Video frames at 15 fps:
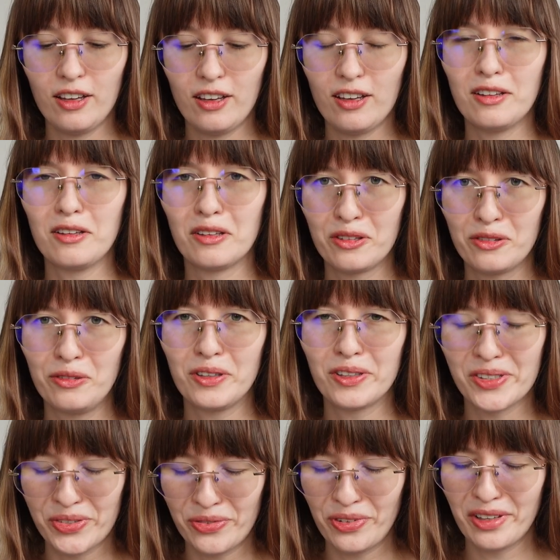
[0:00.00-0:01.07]
and it
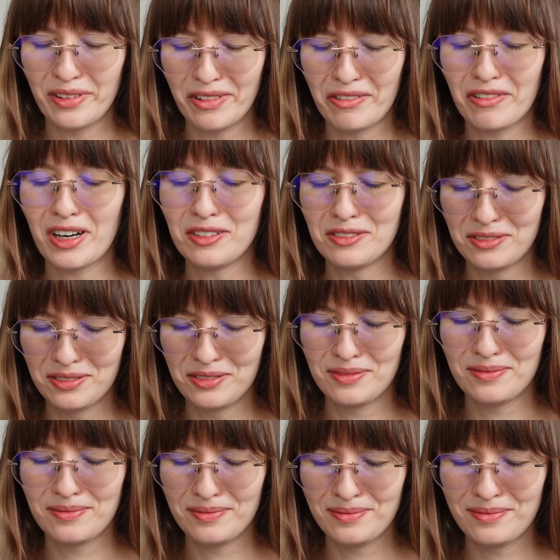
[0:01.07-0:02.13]
feels really rough.
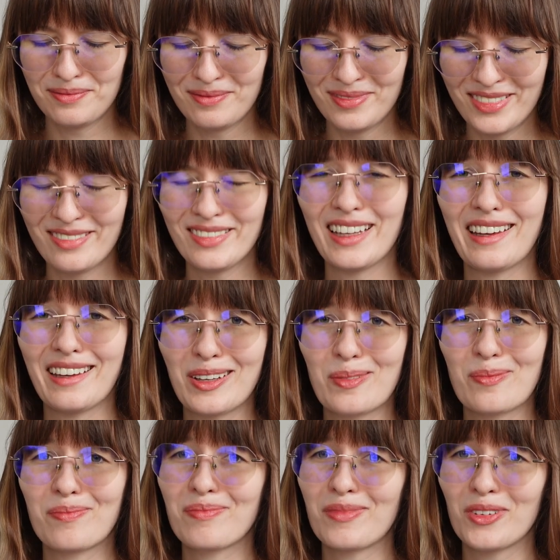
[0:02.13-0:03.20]
Like,
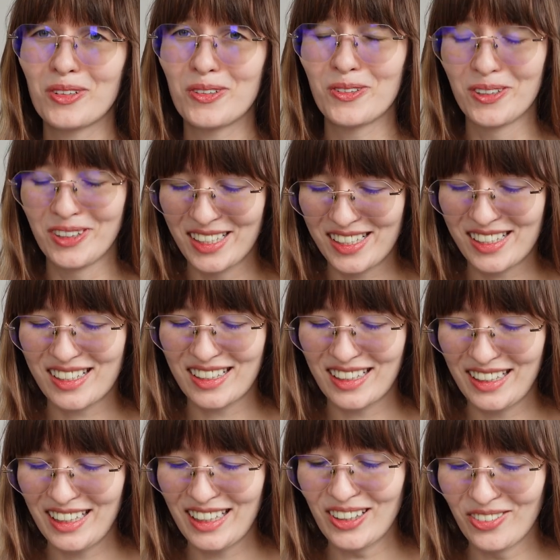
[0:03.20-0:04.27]

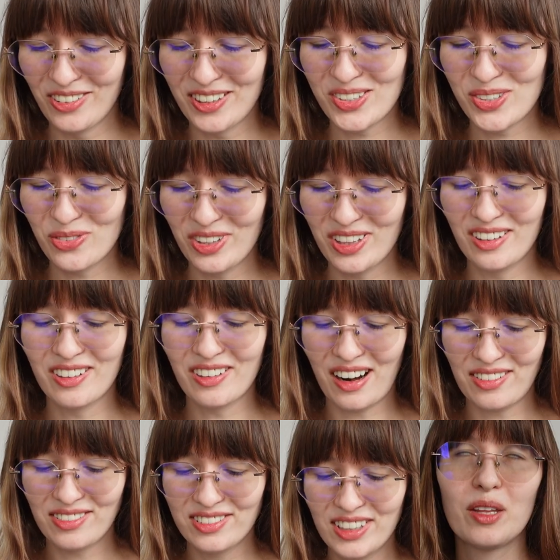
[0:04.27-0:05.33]
honestly, it feels really
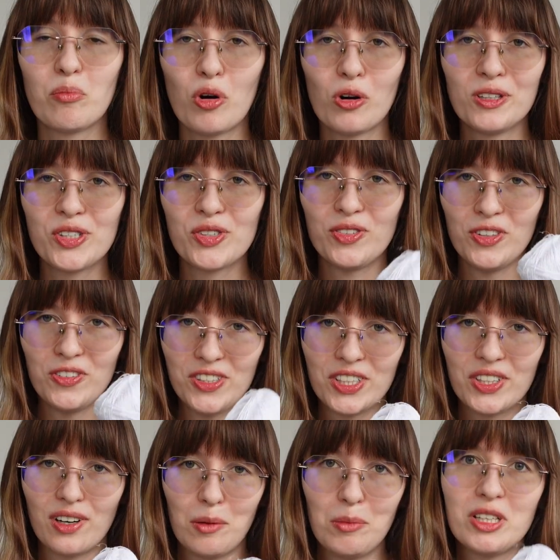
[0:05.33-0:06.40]
rough. The ball is 50
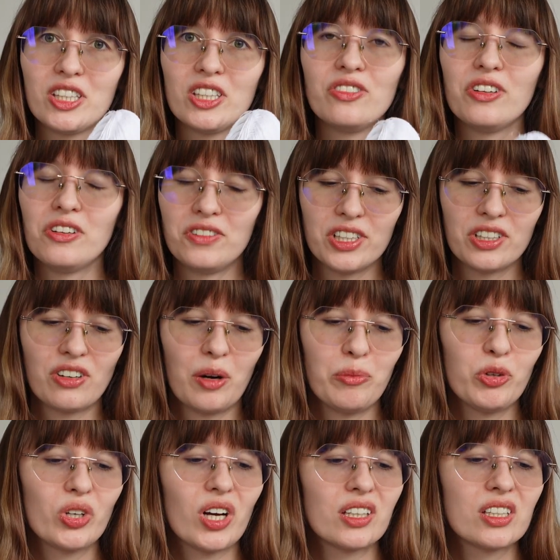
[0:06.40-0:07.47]
gram, and in 50 gram
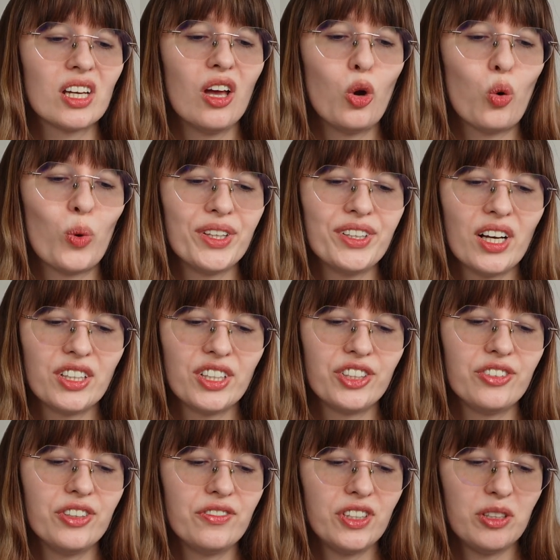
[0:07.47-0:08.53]
you got
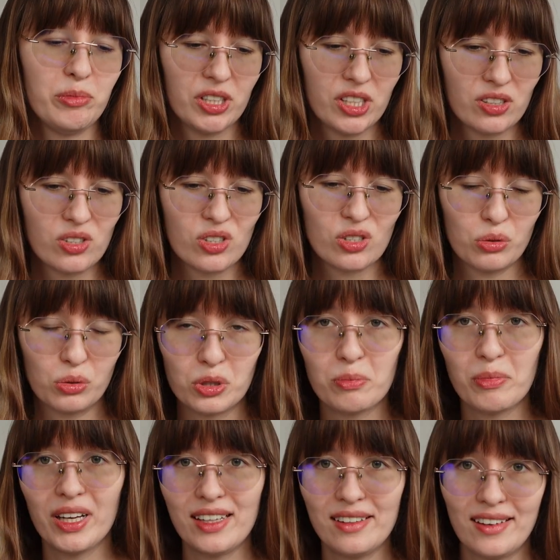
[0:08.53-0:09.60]
150 meters, so it
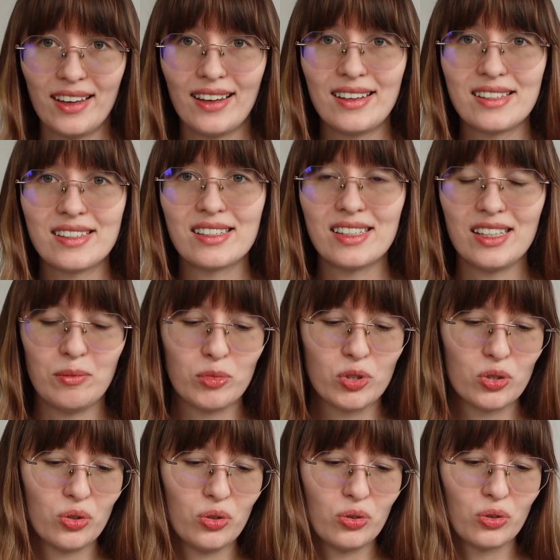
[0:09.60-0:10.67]
may seem
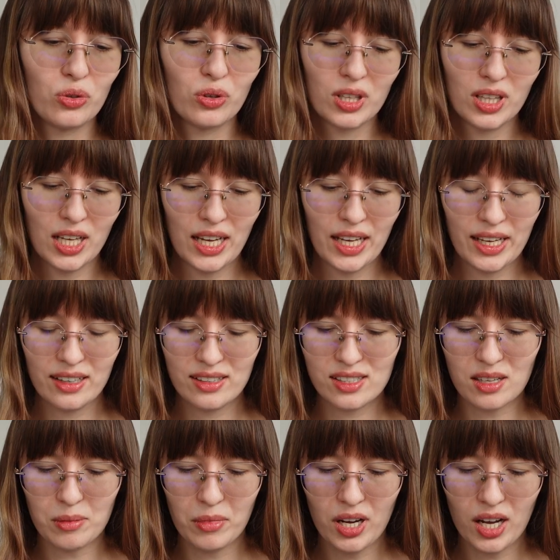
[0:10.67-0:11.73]
to you like
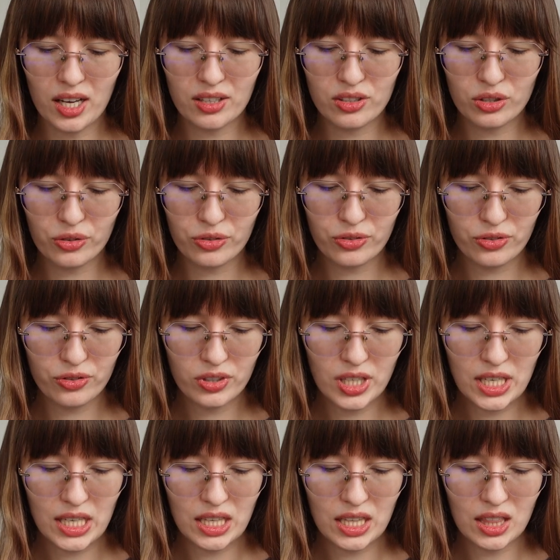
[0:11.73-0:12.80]
some kind of
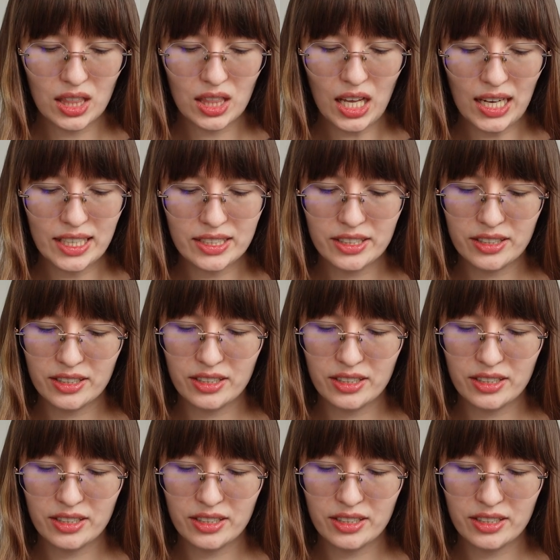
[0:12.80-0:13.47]
light